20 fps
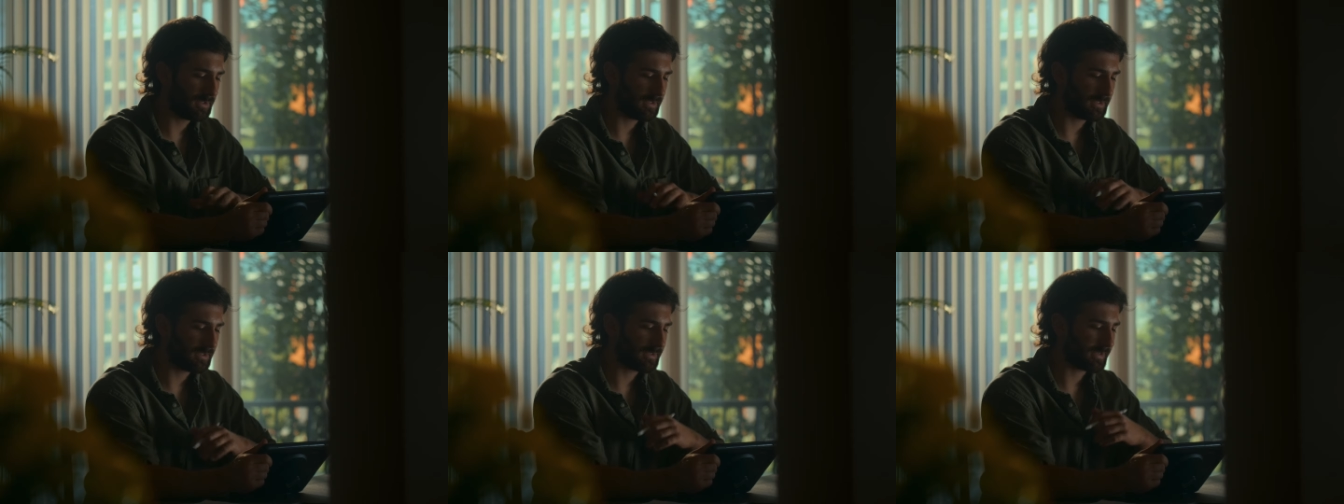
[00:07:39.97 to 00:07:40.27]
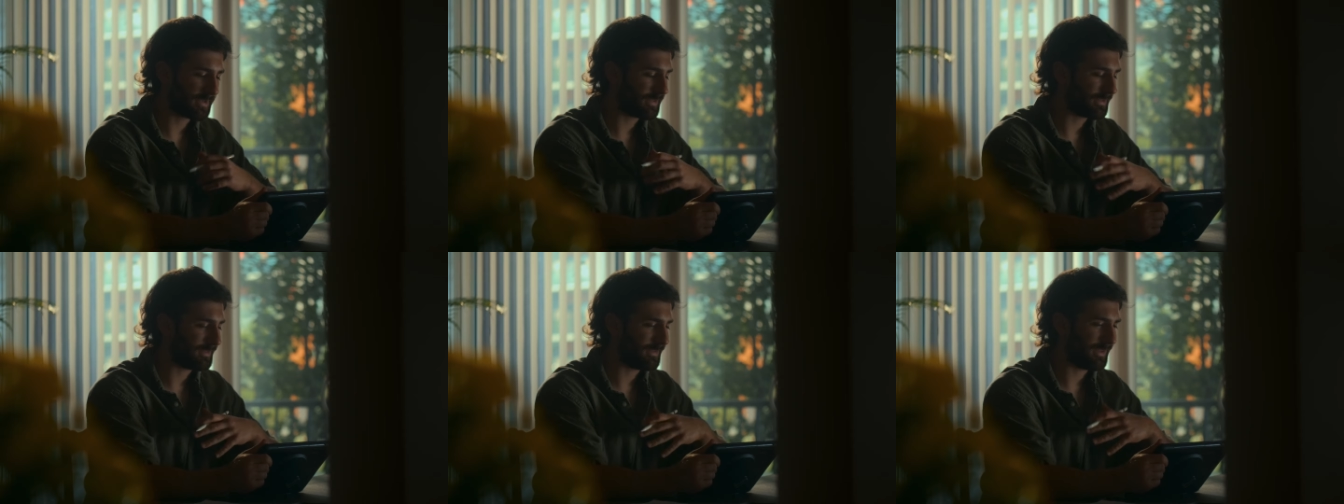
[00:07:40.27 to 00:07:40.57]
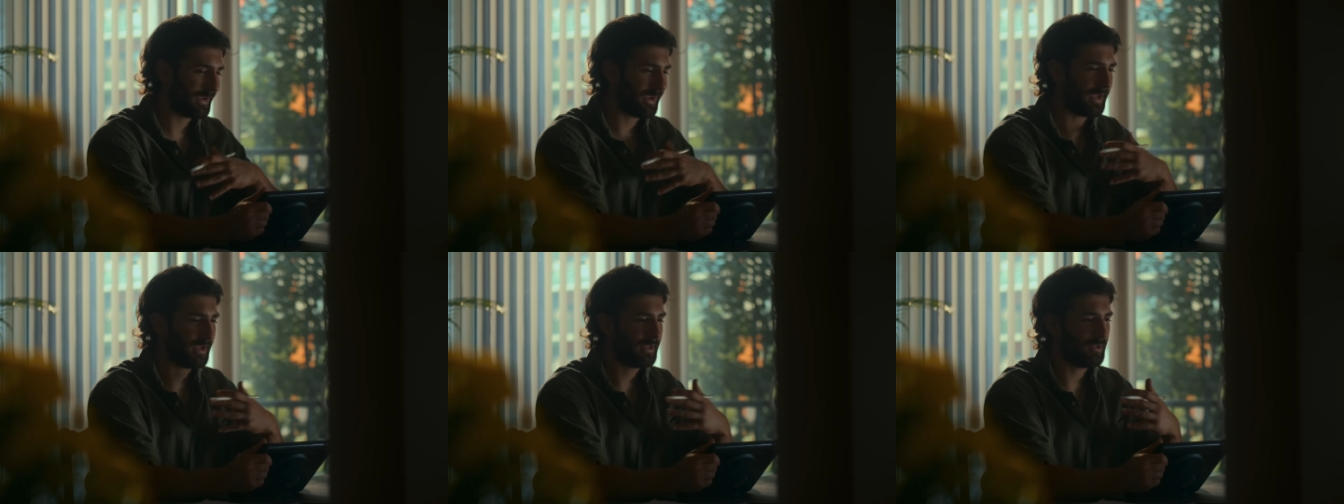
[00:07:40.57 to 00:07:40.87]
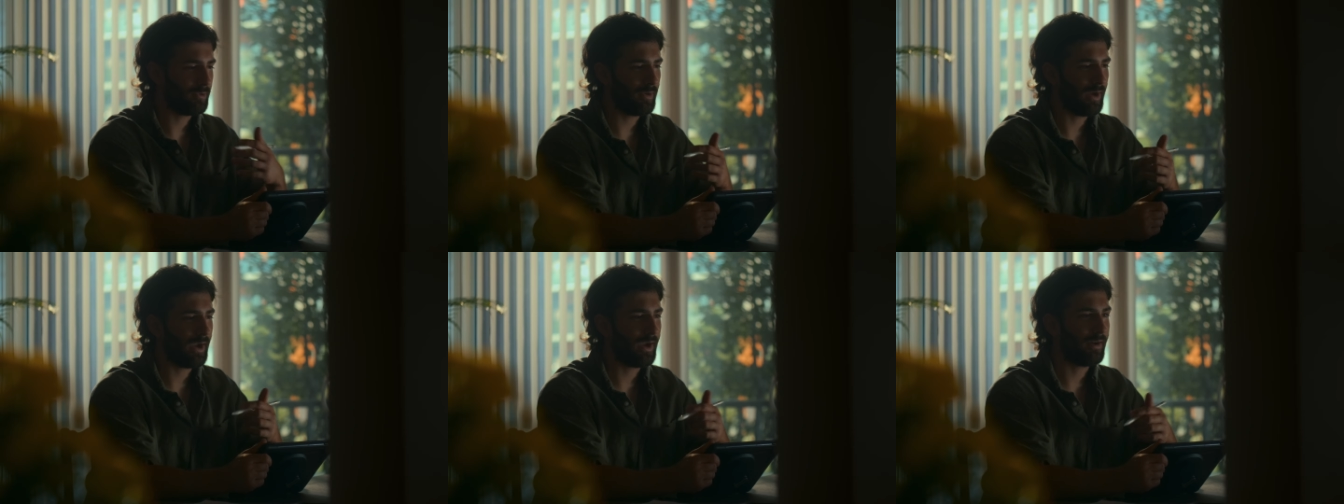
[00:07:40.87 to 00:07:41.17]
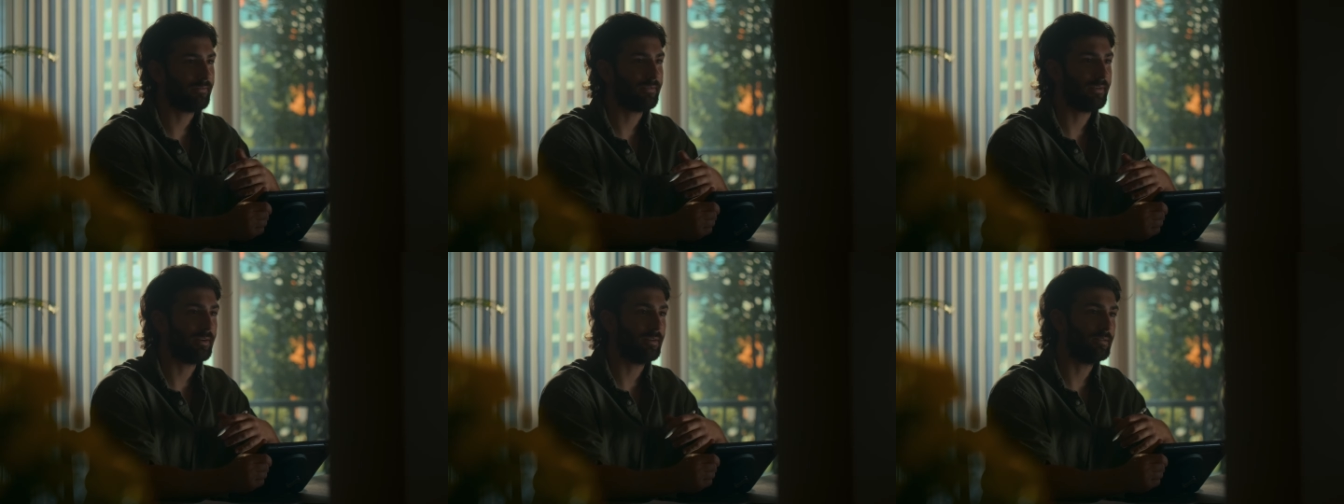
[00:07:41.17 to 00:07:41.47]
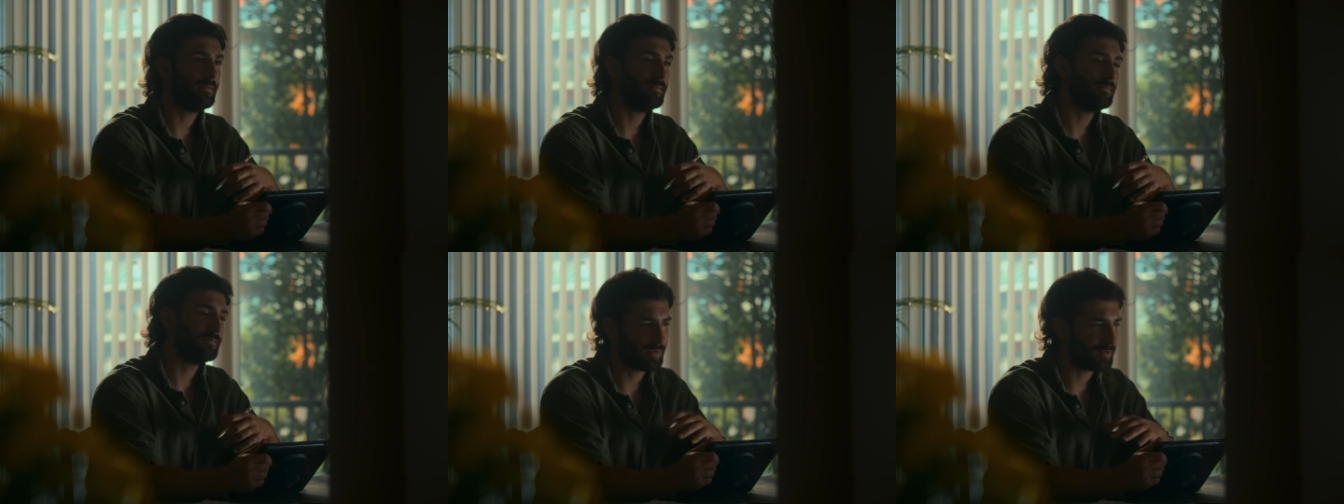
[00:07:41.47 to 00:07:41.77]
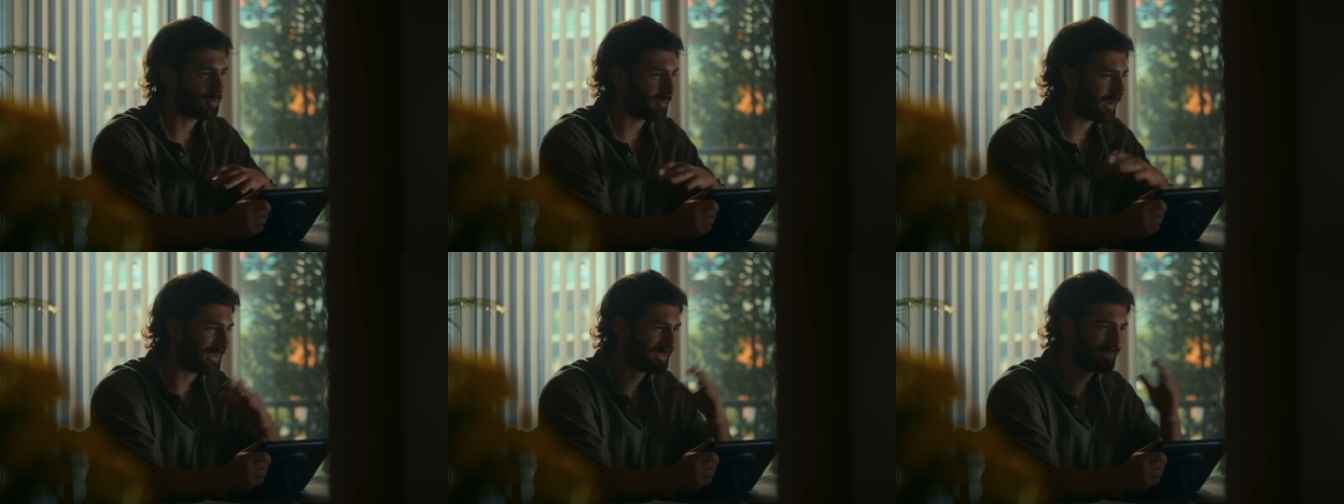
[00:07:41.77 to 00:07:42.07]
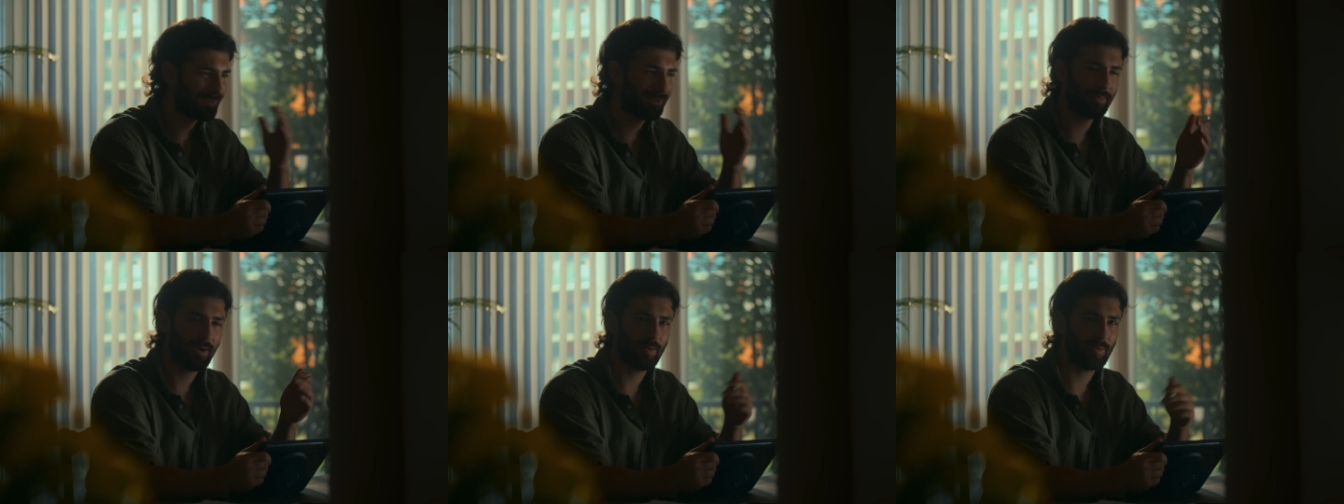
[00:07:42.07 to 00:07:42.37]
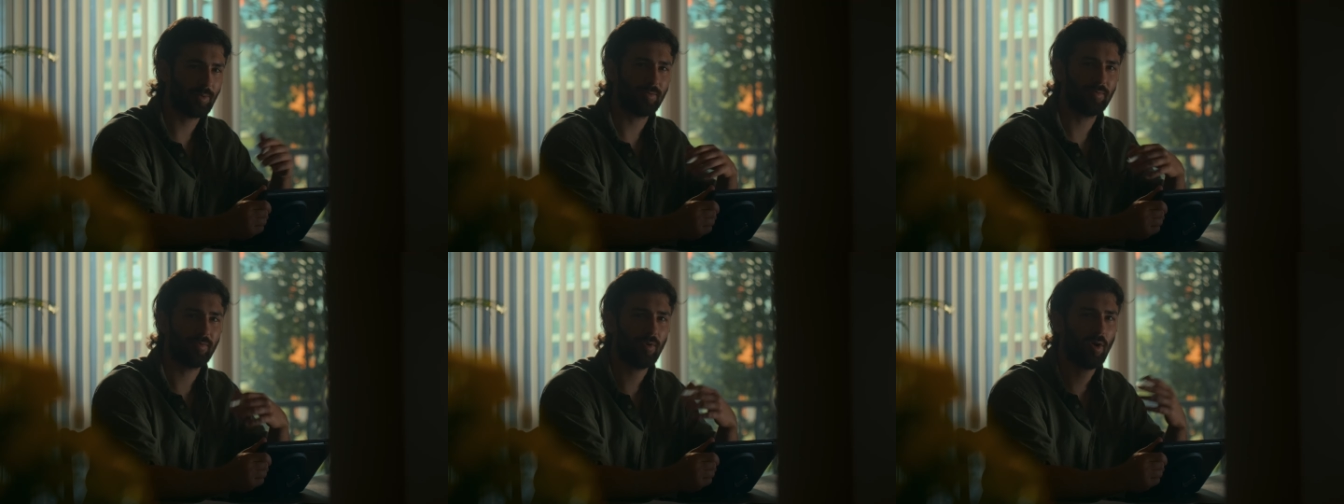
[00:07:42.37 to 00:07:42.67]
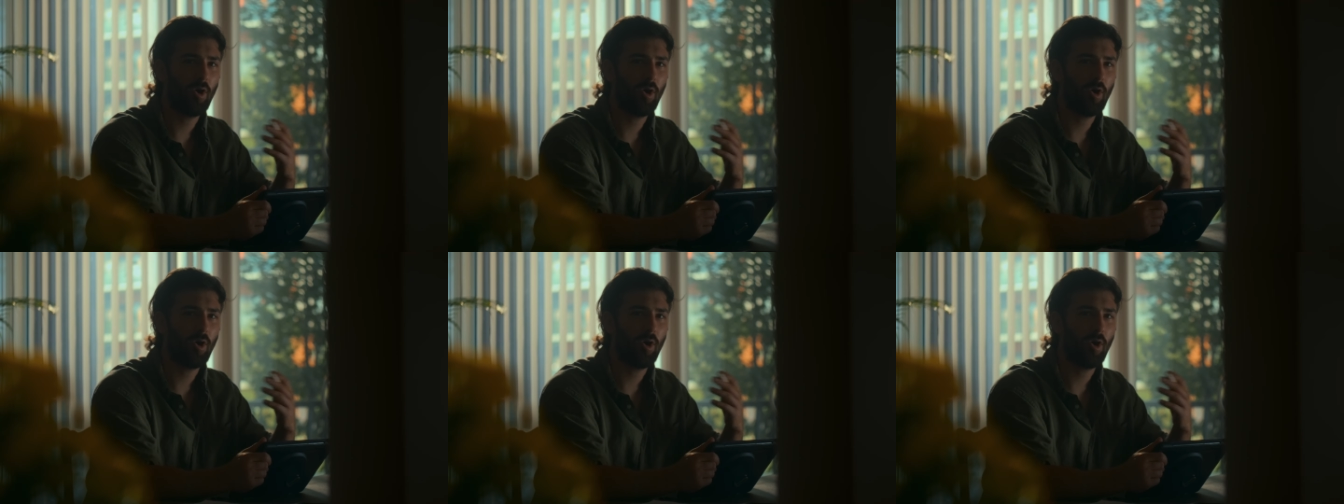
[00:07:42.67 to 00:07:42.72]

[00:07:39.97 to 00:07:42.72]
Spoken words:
It's you have a crazy amount of